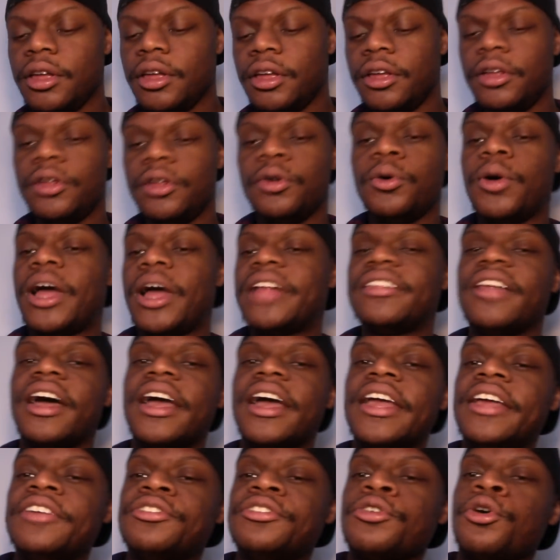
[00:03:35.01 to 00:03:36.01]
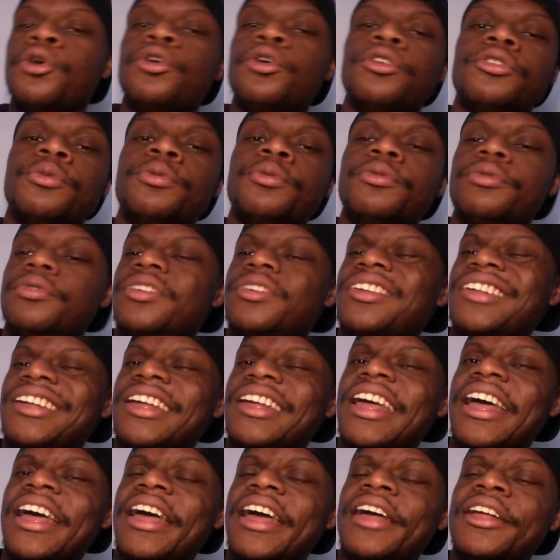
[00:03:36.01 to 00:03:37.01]
You know, had that East Coast.
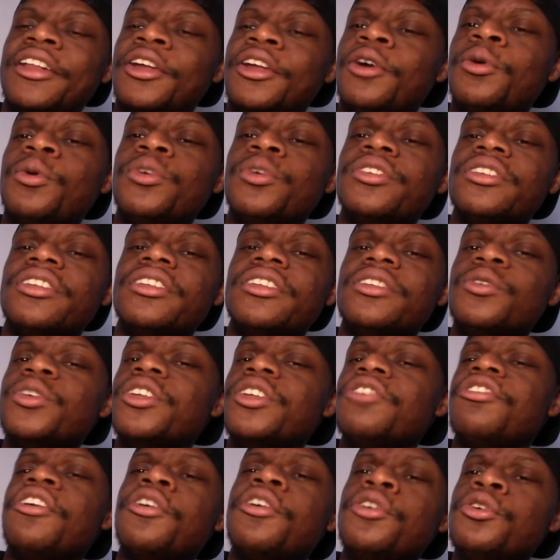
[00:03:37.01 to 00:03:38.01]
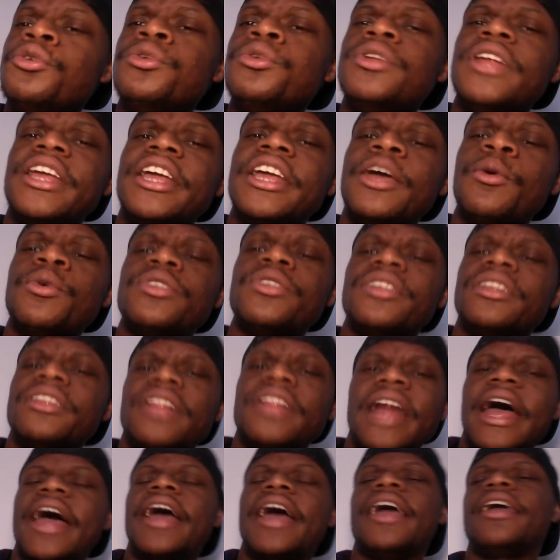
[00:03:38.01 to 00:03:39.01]
No, it was a very unique. It wasn't
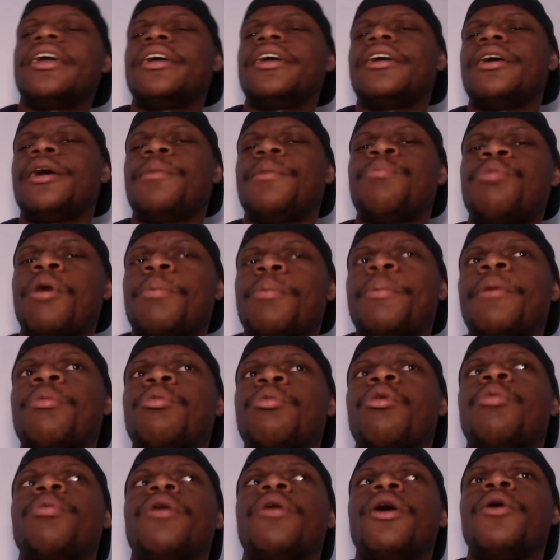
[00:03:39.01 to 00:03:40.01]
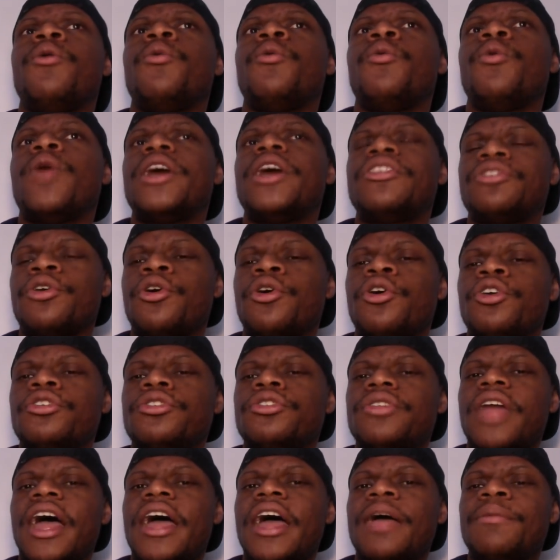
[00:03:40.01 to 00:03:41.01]
like a proper West
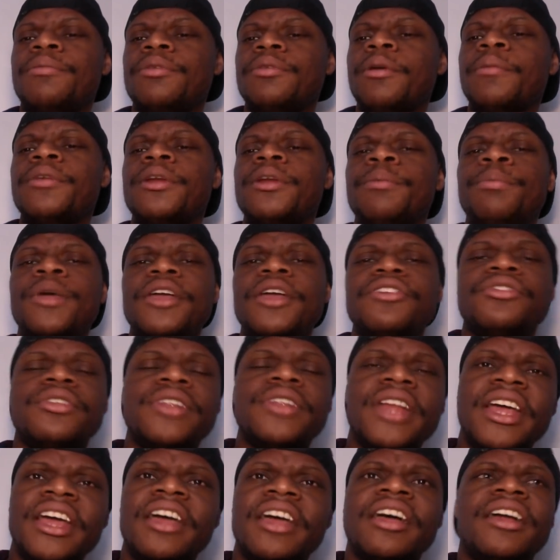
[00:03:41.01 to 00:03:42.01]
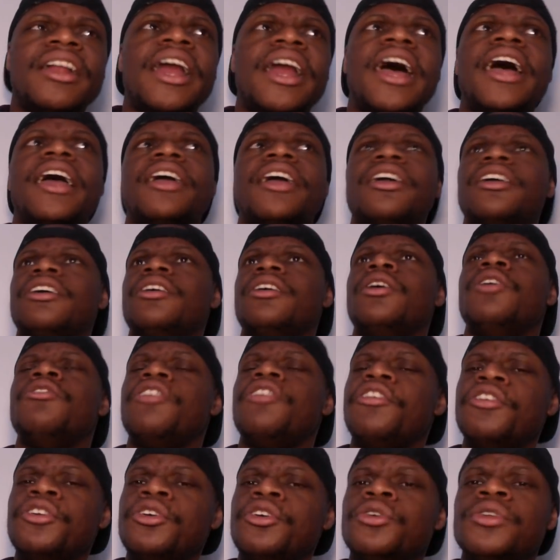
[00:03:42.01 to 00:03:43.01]
Coast type. Some of the beats in there are
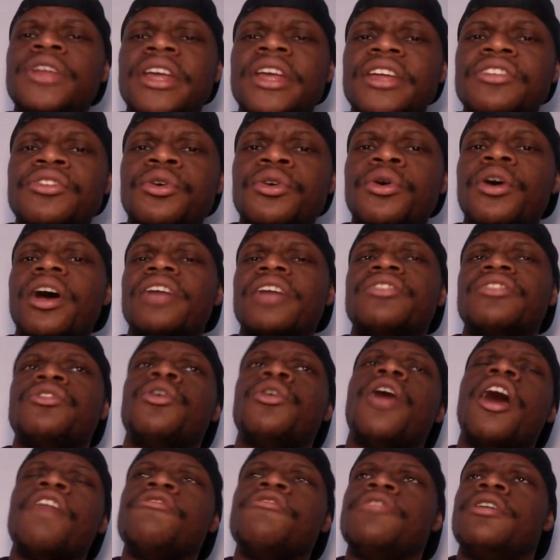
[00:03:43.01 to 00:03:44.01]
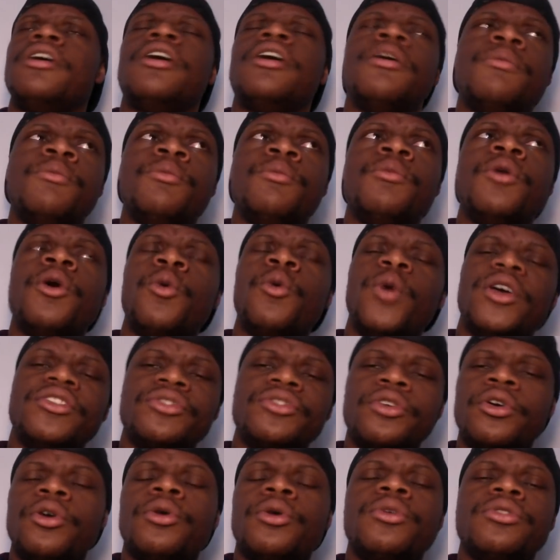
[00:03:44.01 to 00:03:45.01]
very unique to other
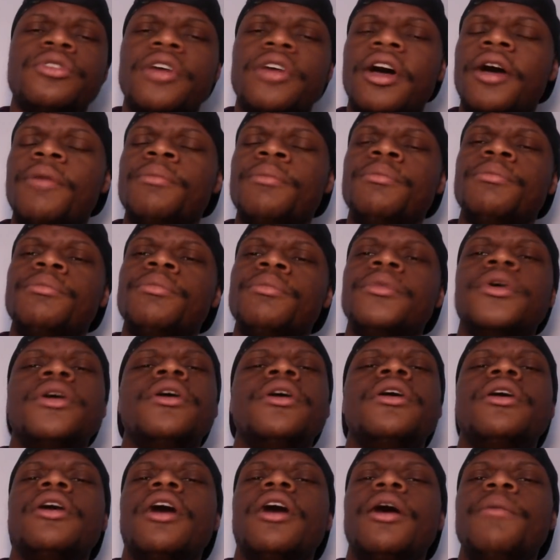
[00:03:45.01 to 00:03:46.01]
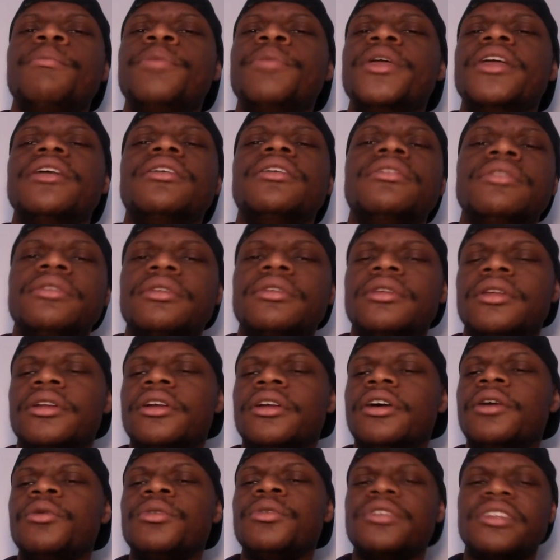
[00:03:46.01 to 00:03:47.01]
West Coast beats. You
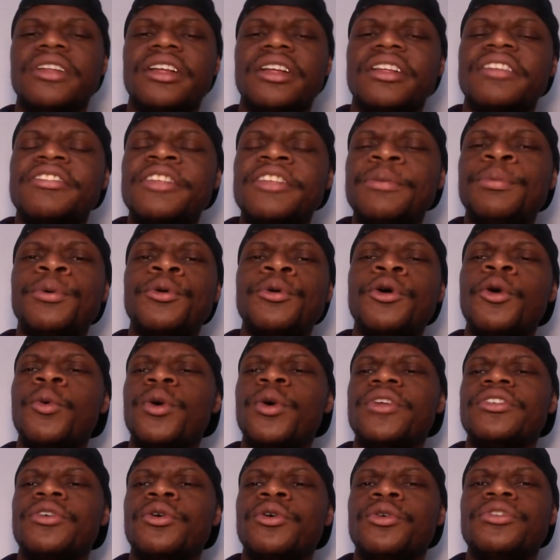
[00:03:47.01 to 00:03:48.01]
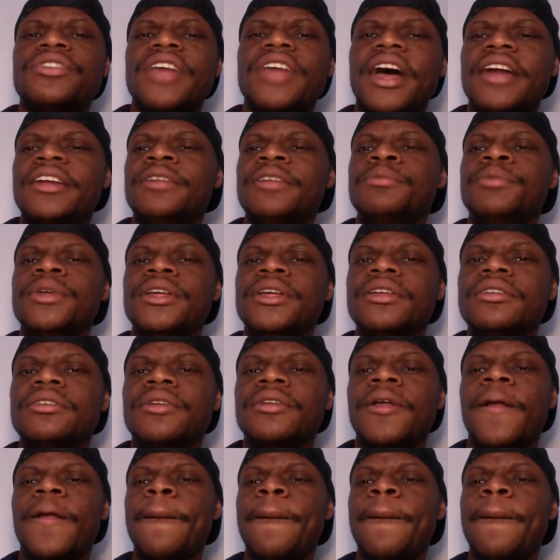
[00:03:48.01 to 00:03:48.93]
know, it wasn't the typical West Coast sound and beats.